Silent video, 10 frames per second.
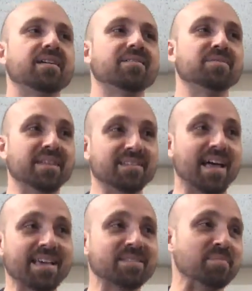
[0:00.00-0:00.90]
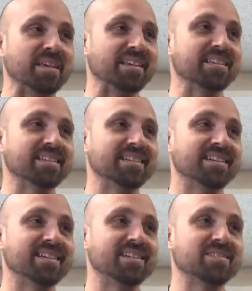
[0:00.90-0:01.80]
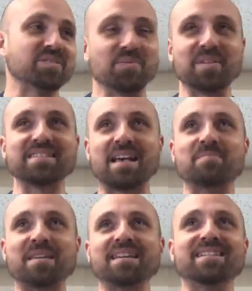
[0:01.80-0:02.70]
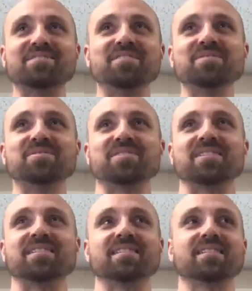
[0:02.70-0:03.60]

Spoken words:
Well, they liked me. So what does that mean in the future?